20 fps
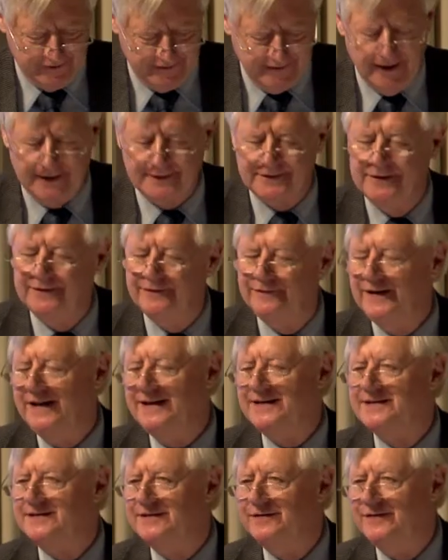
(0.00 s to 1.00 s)
not
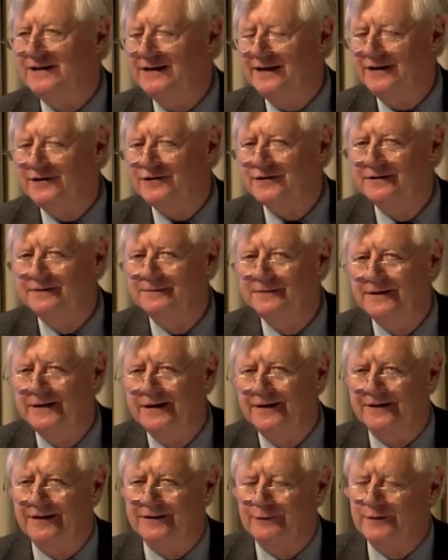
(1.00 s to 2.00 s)
face the village.
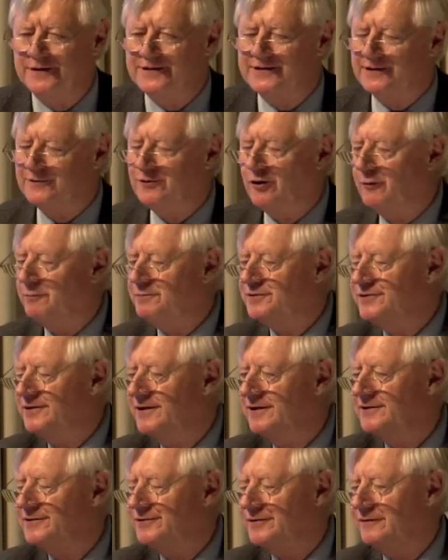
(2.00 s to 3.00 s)
In other words, the corpse
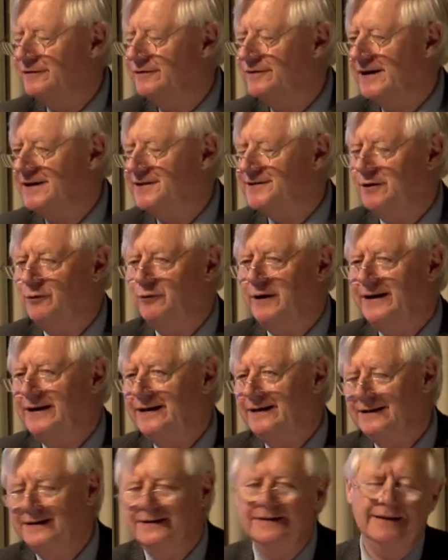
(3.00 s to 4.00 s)
should face
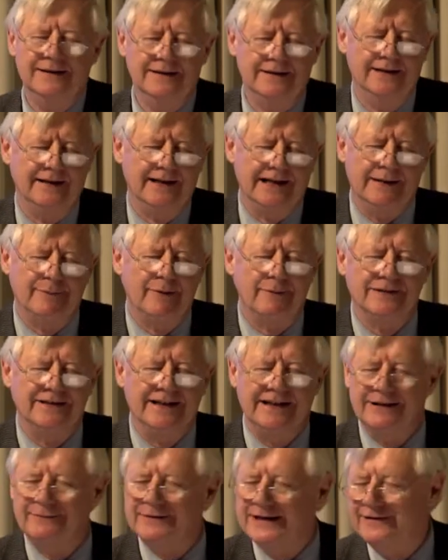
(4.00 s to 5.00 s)
away. And I remember
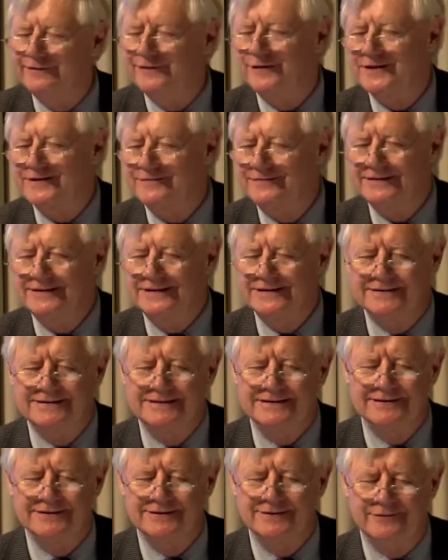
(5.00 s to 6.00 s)
thinking when I first read this,
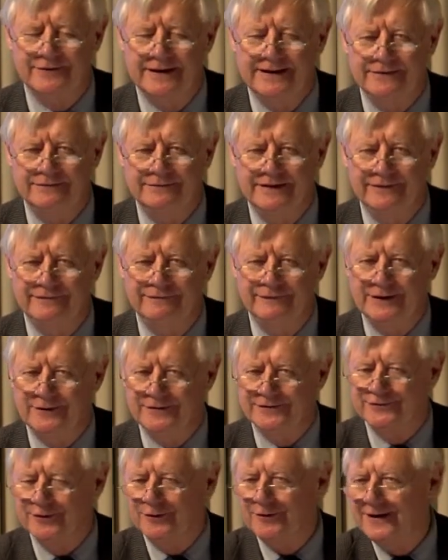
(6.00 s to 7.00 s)
this is great. If we
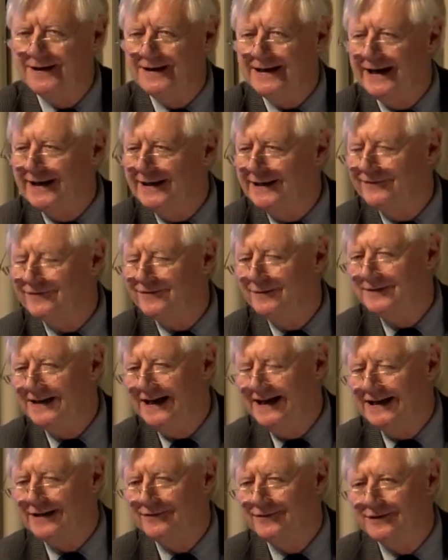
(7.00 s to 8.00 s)
could draw a line from the head of the